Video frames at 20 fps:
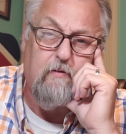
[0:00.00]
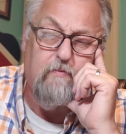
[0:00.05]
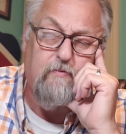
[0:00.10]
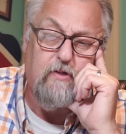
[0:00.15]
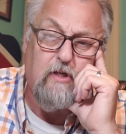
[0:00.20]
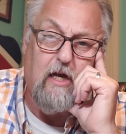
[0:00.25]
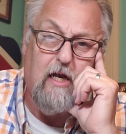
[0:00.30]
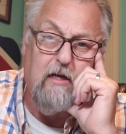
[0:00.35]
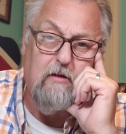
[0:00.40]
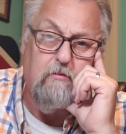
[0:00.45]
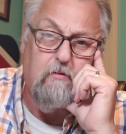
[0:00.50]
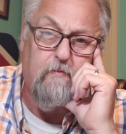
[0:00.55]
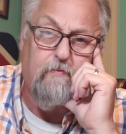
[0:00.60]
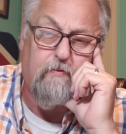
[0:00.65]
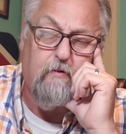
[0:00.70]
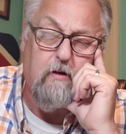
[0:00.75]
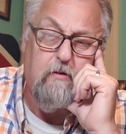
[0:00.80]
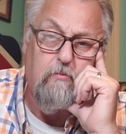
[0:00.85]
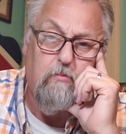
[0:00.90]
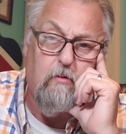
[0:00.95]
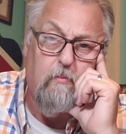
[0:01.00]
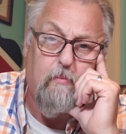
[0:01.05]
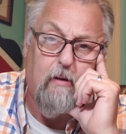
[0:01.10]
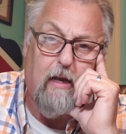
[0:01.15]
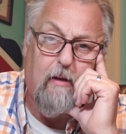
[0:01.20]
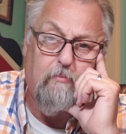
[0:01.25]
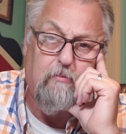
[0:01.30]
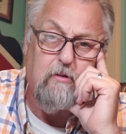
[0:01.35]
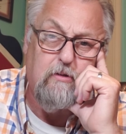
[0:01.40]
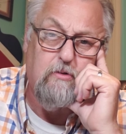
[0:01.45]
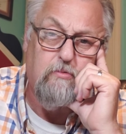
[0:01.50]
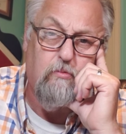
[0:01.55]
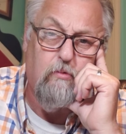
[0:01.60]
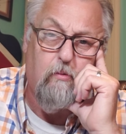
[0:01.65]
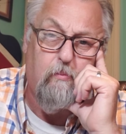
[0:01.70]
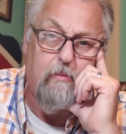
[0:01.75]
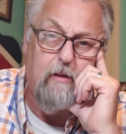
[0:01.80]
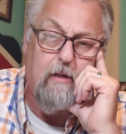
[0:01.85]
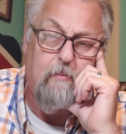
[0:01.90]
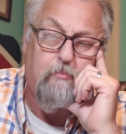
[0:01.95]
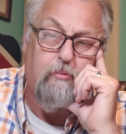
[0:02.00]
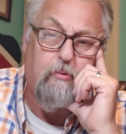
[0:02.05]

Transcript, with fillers: of Scioto Free Will Baptist, will be